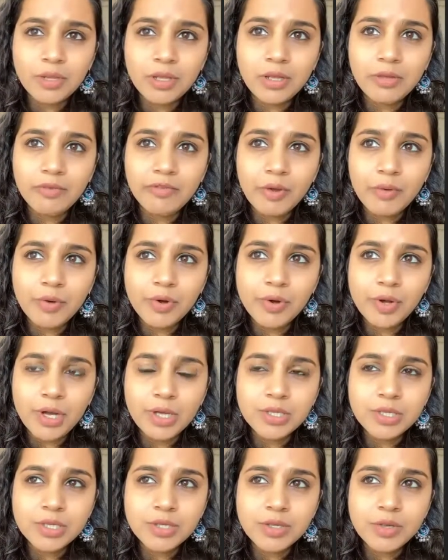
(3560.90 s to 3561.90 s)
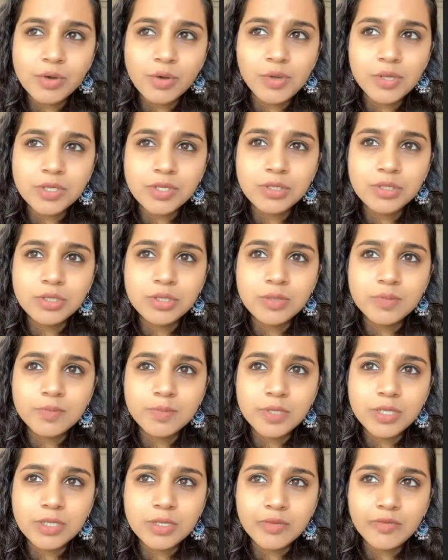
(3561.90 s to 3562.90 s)
if I were to answer your question
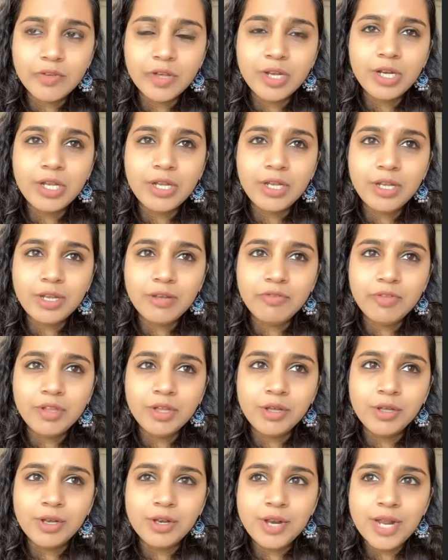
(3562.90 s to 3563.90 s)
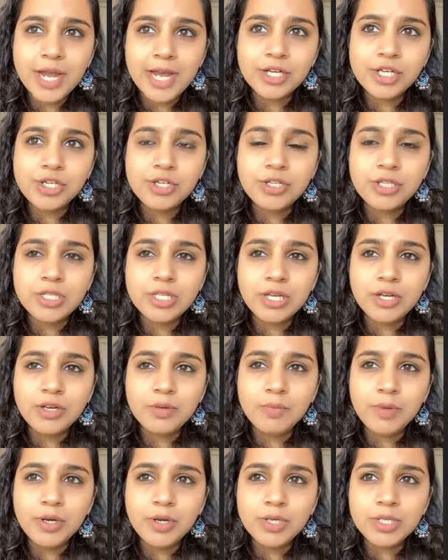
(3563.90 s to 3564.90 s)
specifically, if the national
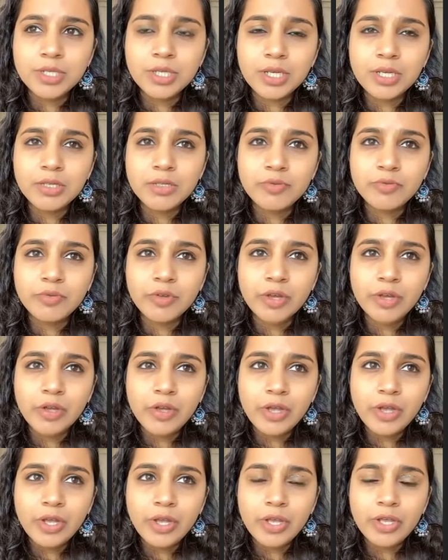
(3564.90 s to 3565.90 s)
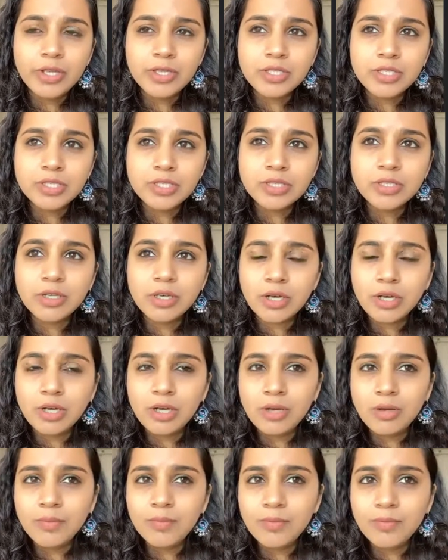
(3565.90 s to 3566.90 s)
sentiment is
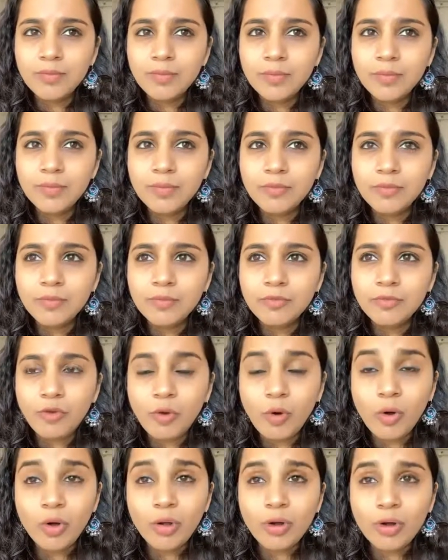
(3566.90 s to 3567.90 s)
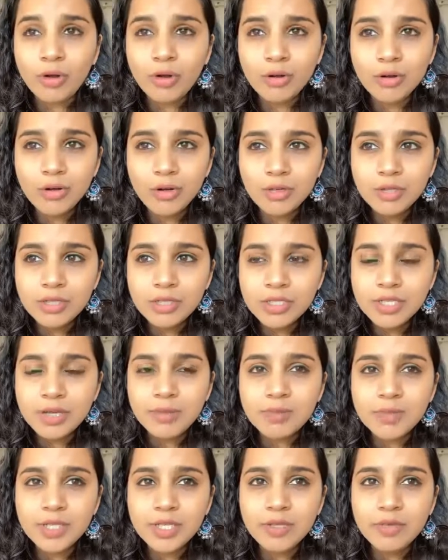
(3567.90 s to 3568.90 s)
for
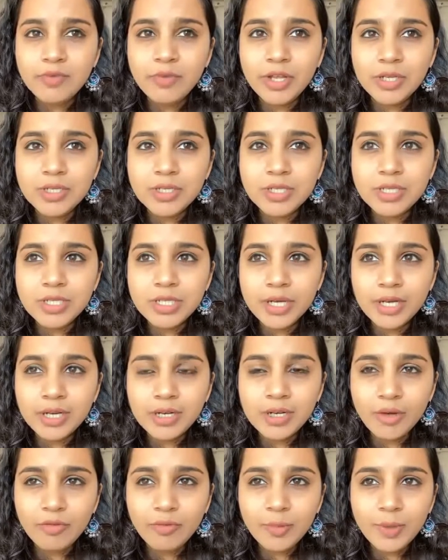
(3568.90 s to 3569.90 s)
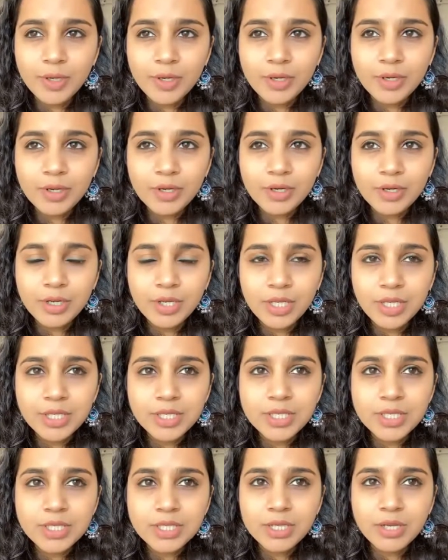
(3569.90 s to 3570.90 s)
something, whereas the state government
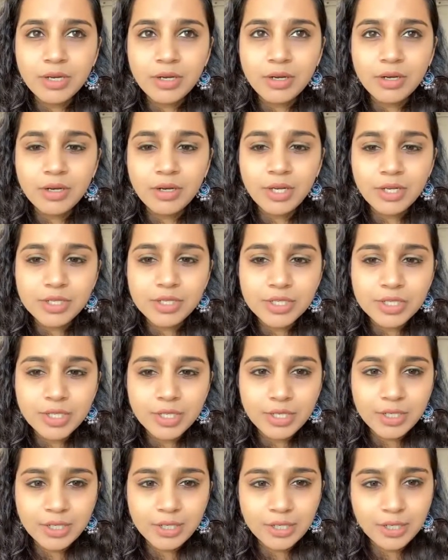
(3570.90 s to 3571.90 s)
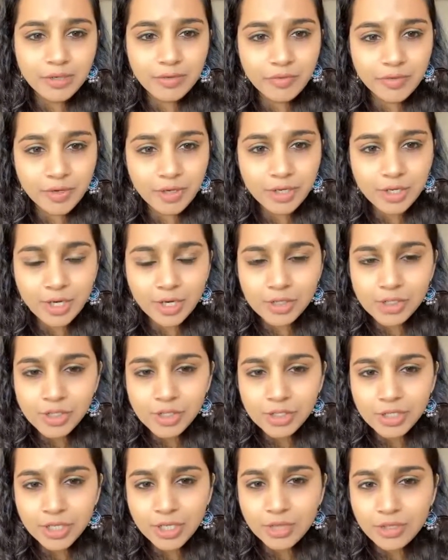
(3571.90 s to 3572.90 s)
is legislating in a different
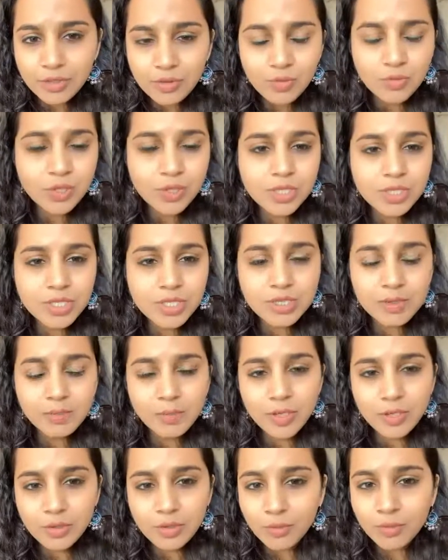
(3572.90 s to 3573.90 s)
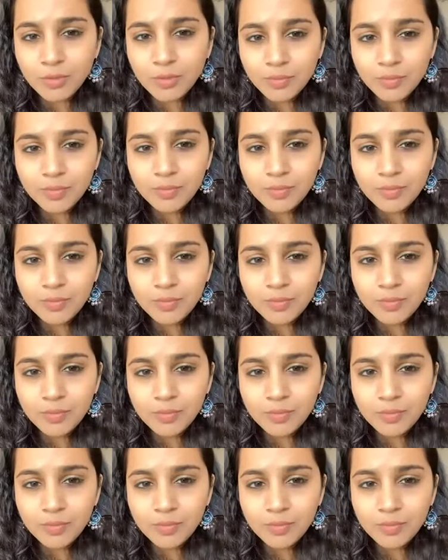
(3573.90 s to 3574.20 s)
direction, can the union step in? No.